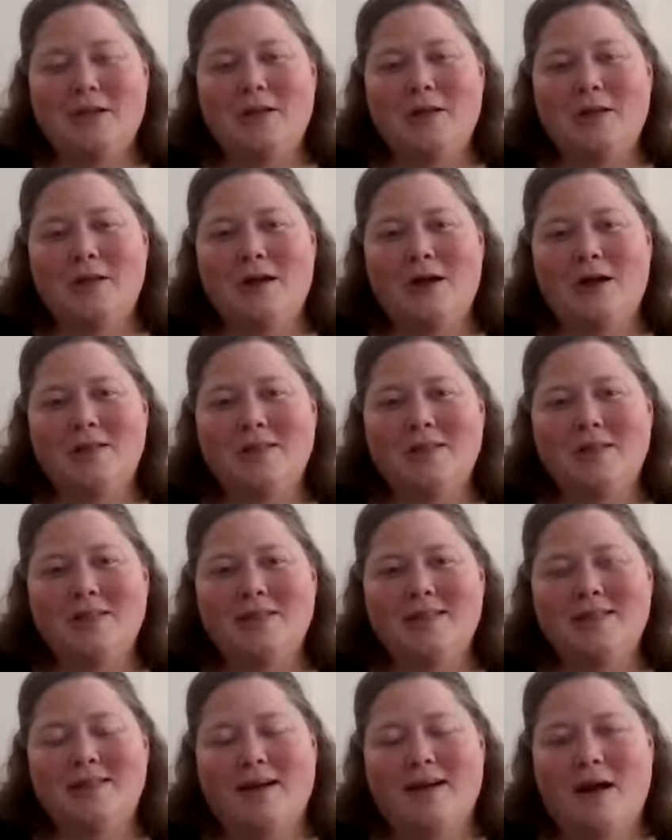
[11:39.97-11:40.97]
not
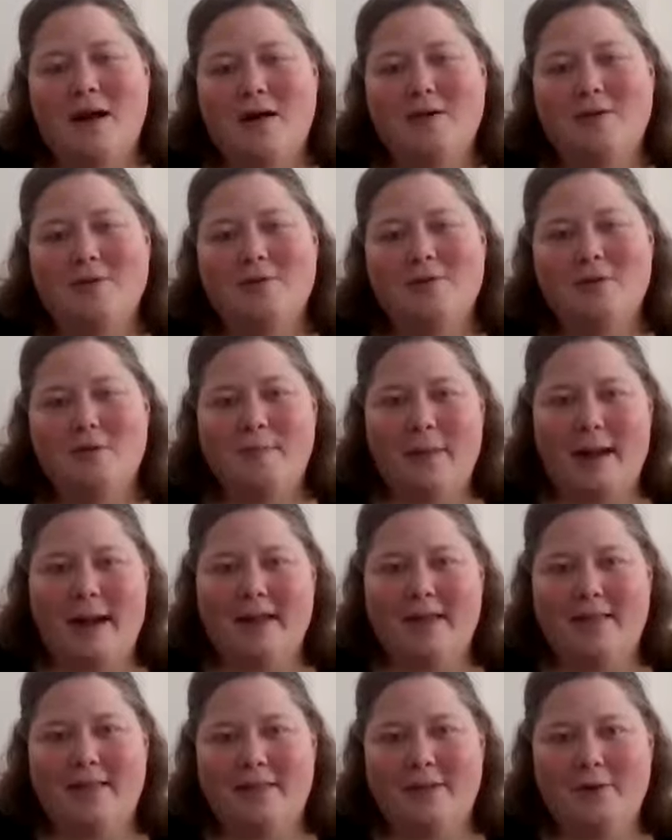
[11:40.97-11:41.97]
just called
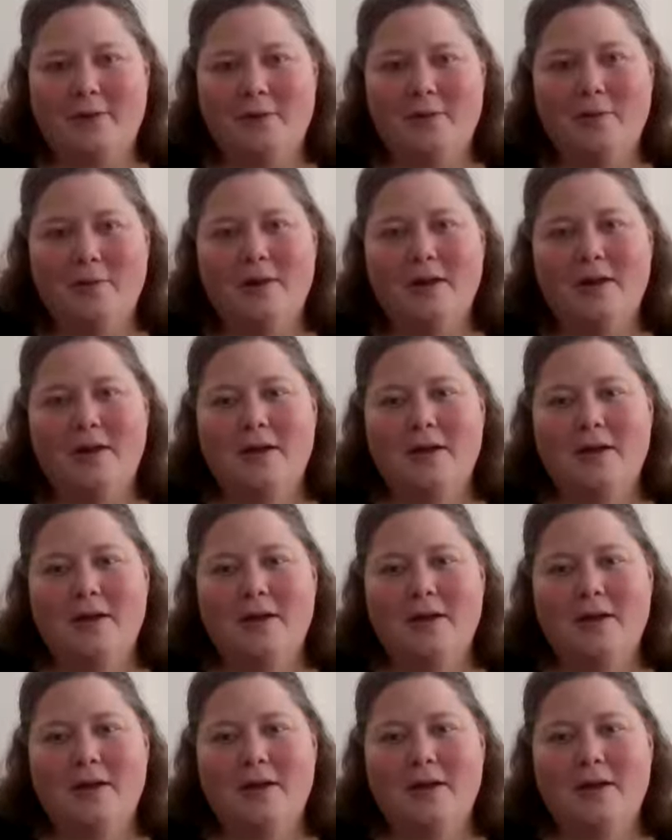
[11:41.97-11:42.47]
Matthew